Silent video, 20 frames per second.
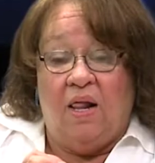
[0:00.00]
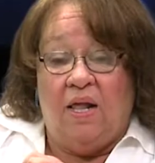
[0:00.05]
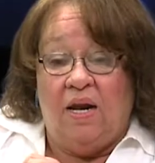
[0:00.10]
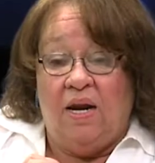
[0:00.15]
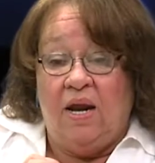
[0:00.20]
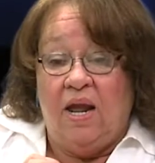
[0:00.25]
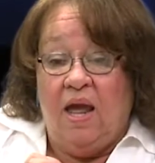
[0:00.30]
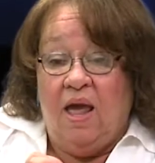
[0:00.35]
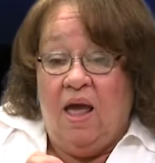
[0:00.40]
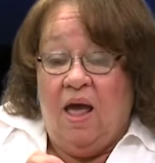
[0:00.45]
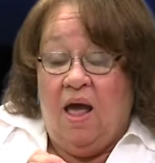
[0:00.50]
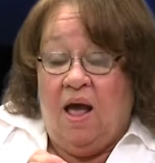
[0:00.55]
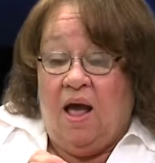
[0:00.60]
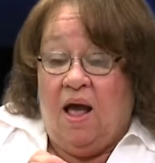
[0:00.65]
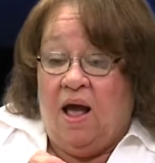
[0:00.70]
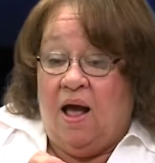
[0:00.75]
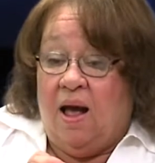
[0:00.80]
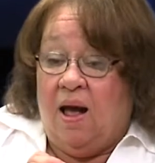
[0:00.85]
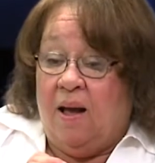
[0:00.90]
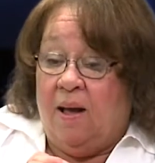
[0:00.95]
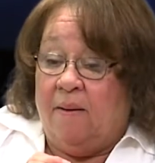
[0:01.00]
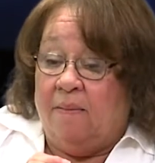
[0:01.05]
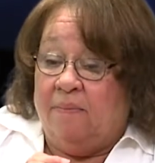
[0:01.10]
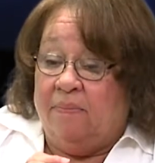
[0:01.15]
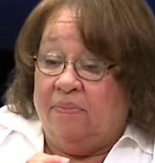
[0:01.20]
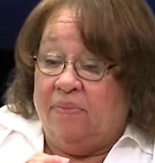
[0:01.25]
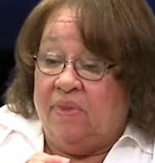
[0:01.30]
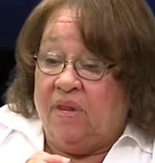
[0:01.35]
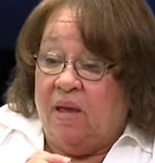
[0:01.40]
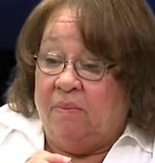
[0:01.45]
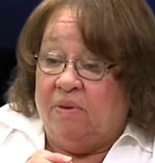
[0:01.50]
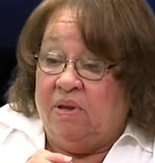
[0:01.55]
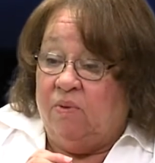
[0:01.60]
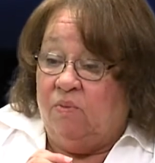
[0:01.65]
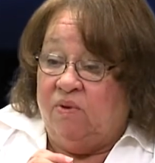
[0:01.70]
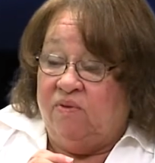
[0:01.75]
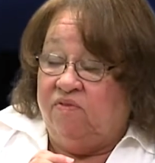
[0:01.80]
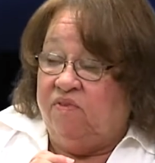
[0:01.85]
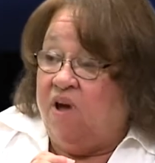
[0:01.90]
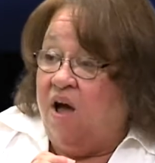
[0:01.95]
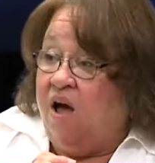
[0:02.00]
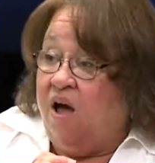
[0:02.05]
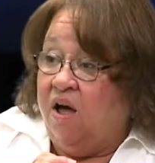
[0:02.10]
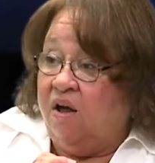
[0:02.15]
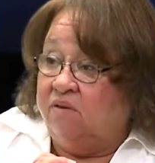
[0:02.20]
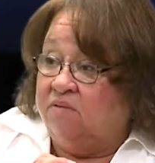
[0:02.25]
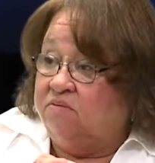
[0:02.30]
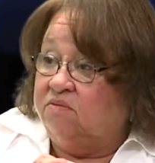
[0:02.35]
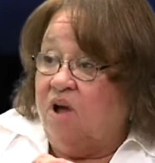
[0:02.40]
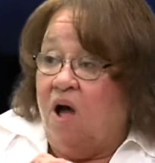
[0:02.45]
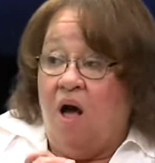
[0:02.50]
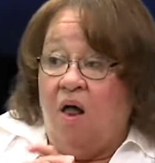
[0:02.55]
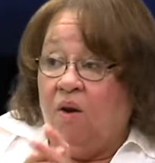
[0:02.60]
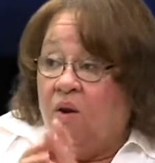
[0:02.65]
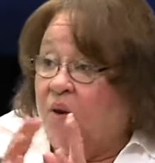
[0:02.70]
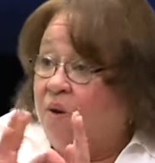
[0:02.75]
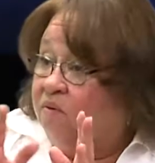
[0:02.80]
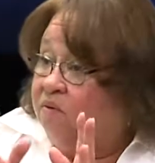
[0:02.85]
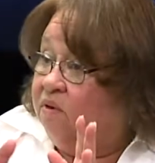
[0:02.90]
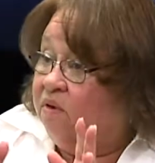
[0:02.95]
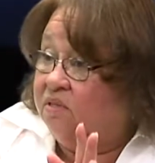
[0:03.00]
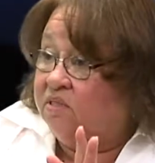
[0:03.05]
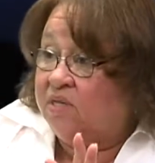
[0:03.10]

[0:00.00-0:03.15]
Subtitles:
and, we've gone all over,